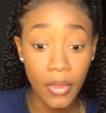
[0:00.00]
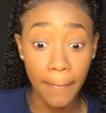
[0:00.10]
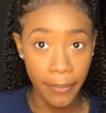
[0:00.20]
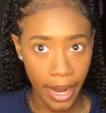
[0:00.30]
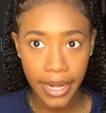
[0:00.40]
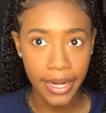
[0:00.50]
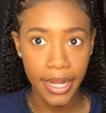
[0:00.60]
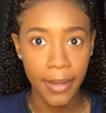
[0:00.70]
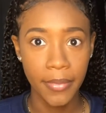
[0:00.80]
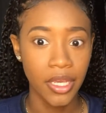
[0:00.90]
brand
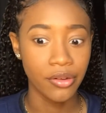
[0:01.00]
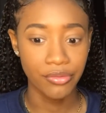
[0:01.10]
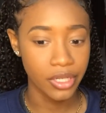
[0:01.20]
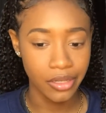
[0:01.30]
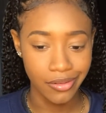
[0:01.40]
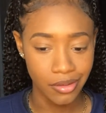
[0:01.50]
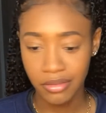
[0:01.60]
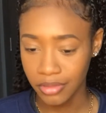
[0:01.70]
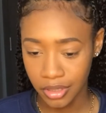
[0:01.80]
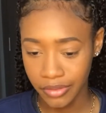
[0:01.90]
name, it really
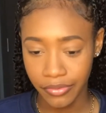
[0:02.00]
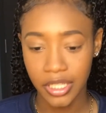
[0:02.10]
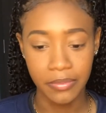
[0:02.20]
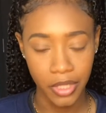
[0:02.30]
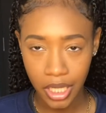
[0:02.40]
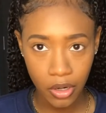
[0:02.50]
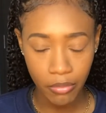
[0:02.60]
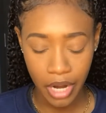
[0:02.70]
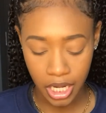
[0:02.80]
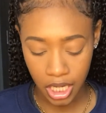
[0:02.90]
no difference, but you know,
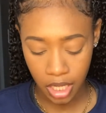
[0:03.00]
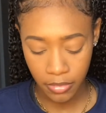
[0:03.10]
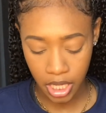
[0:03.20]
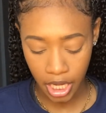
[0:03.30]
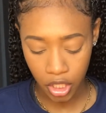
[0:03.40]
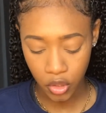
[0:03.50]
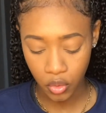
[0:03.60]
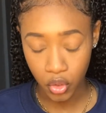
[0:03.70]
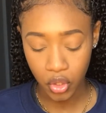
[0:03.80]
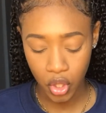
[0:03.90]
brand name, you can
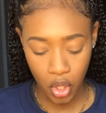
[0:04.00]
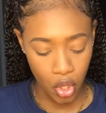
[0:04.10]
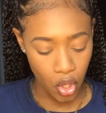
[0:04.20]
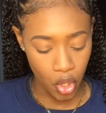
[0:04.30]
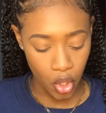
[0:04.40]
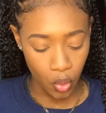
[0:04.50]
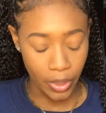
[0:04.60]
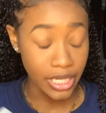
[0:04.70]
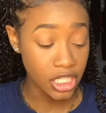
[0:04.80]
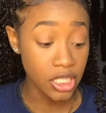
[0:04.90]
use,
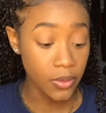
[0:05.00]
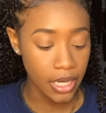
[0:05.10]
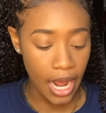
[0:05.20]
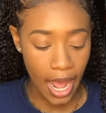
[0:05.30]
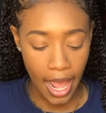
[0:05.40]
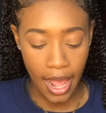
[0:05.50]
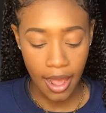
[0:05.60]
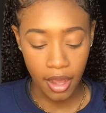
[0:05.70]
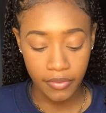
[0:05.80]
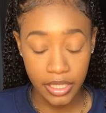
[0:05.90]
well, this is one that I
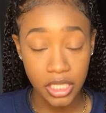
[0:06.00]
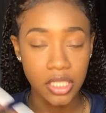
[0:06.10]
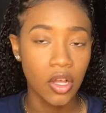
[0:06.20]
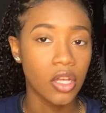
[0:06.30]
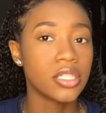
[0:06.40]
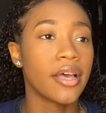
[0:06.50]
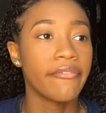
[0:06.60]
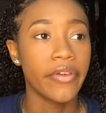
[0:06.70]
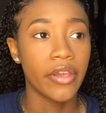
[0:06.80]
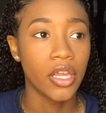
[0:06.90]
have, and this is also a
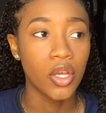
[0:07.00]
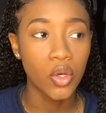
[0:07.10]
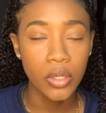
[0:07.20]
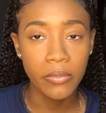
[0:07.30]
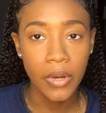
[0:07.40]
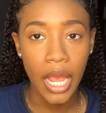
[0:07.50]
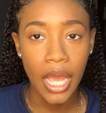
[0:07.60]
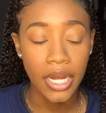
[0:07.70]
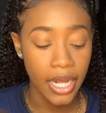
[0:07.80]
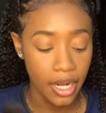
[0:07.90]
very good
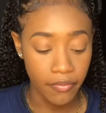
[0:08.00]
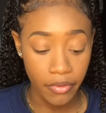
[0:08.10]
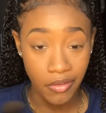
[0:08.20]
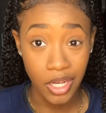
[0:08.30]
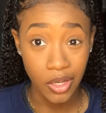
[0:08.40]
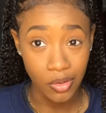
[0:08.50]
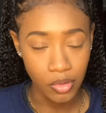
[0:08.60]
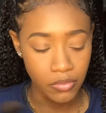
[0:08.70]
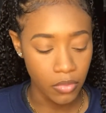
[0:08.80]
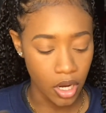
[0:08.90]
brand and a very
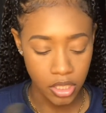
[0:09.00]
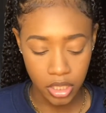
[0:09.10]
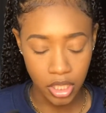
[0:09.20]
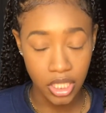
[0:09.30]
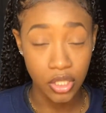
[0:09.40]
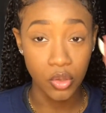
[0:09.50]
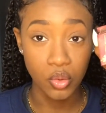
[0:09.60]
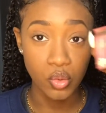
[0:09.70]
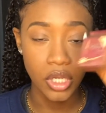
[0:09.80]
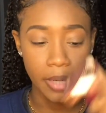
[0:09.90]
known bronzer. Is the
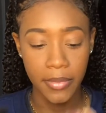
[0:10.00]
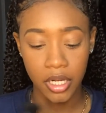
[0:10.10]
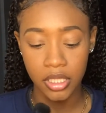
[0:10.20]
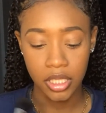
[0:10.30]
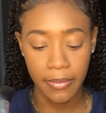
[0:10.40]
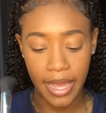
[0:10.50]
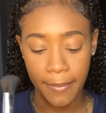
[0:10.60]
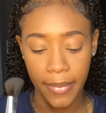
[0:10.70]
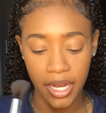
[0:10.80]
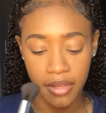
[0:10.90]
Hoola bronzer by
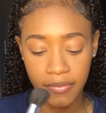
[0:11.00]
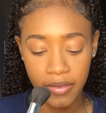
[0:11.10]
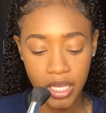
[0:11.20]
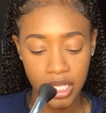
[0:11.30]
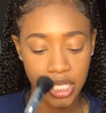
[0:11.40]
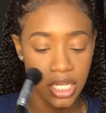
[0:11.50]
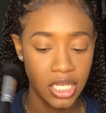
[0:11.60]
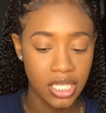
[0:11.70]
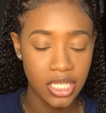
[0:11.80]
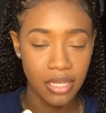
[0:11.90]
BenNye.
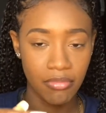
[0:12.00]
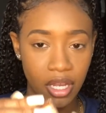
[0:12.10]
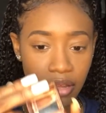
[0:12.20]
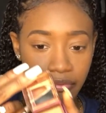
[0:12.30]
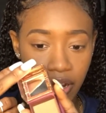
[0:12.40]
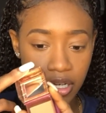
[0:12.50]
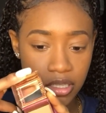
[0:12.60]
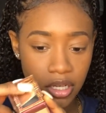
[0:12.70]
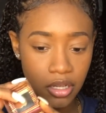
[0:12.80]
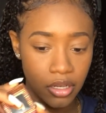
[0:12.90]
This is the mini version.
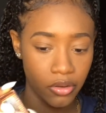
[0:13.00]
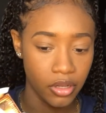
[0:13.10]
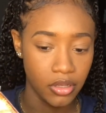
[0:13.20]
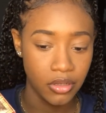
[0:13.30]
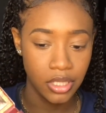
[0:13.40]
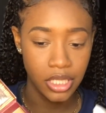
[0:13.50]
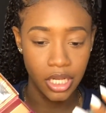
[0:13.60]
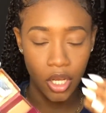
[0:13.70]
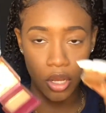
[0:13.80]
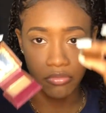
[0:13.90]
I don't really use it, and
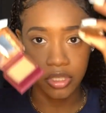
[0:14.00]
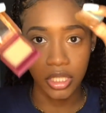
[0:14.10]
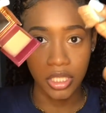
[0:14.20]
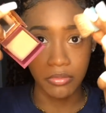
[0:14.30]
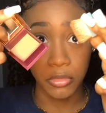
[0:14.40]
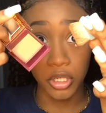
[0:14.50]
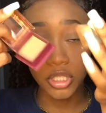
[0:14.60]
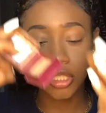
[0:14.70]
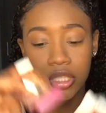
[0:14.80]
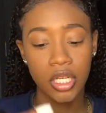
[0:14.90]
it comes with this brush.